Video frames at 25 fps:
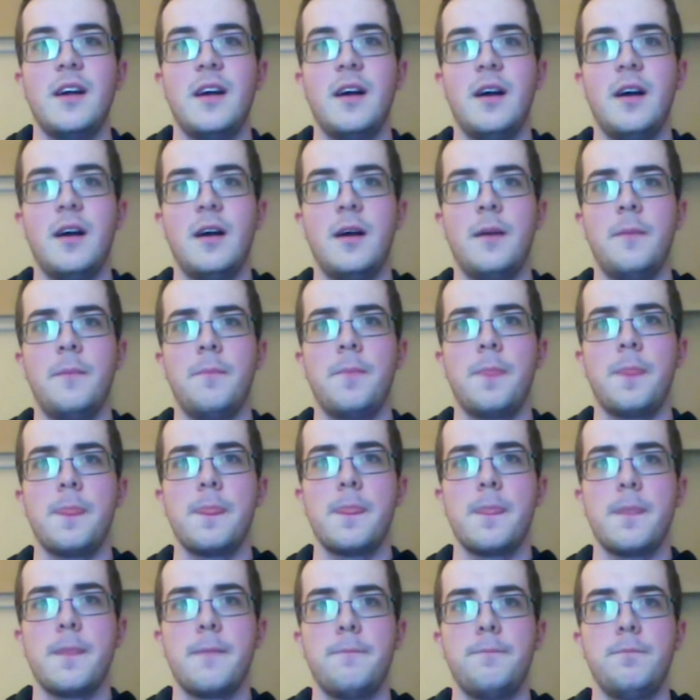
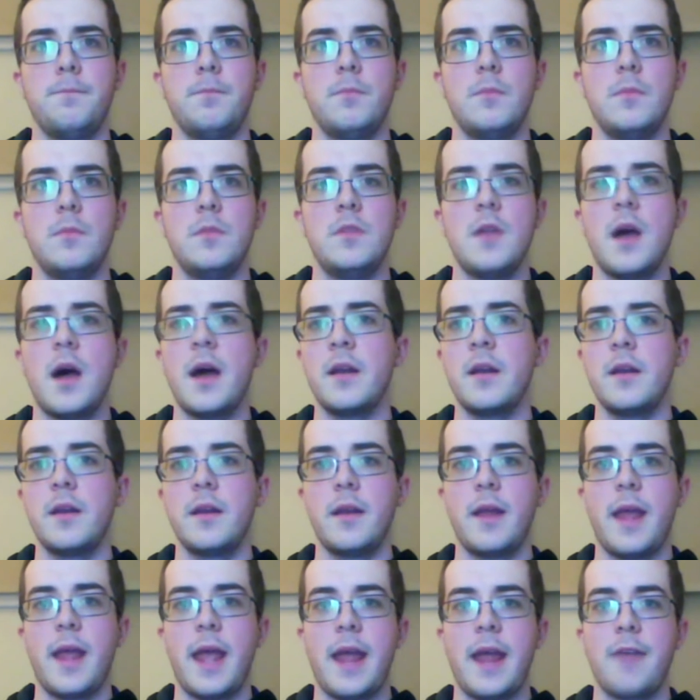not
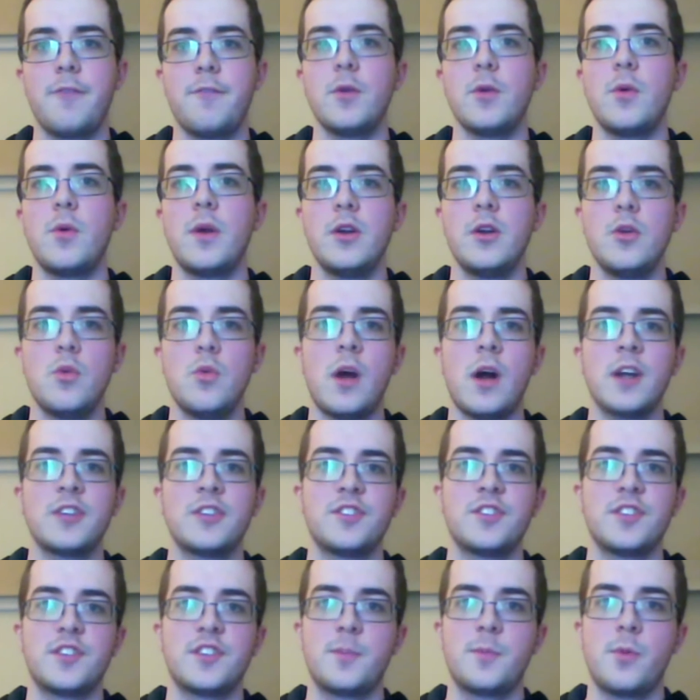everyone who
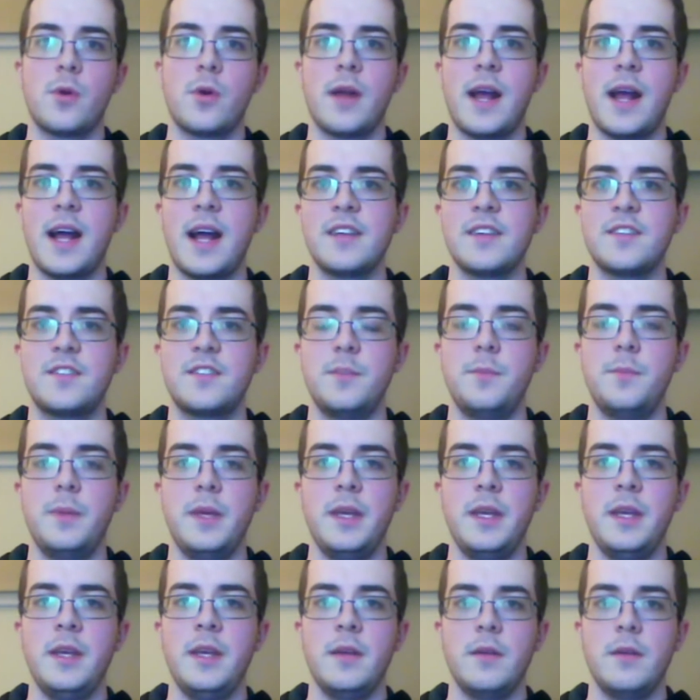watches a sport has to
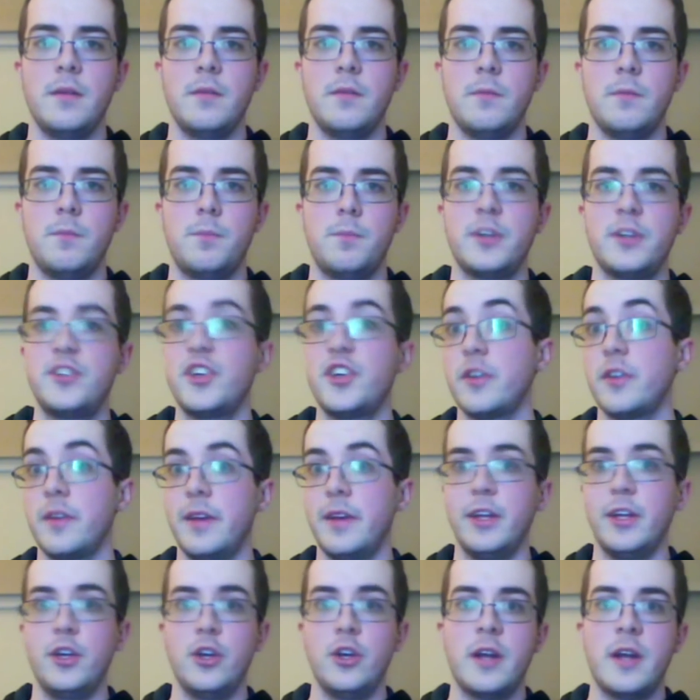be
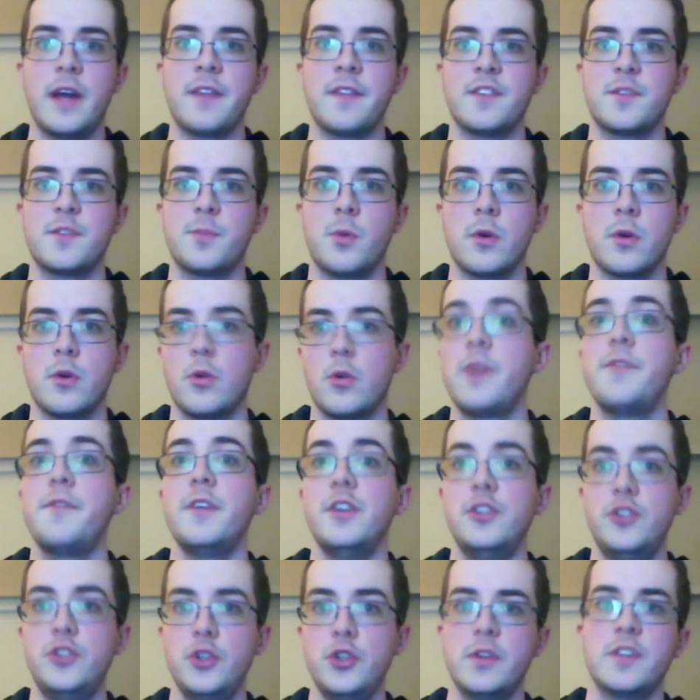particularly good at the sport or
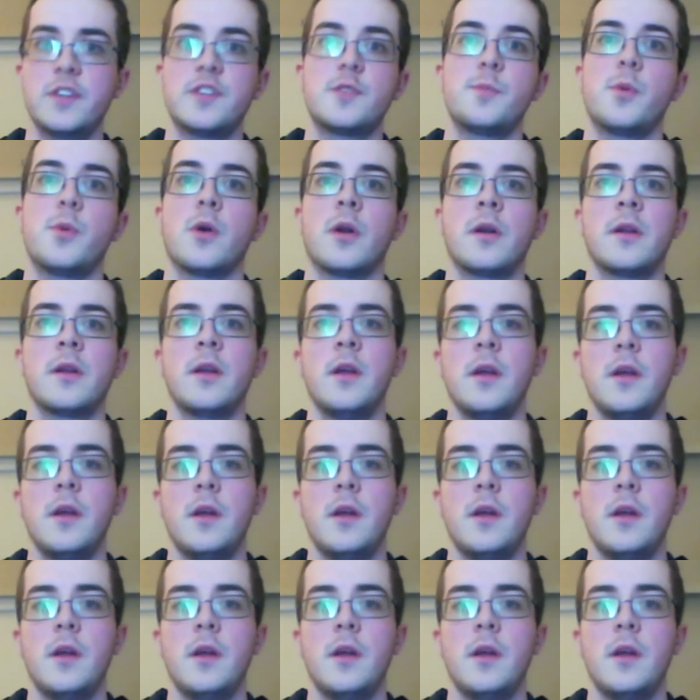even do the sport.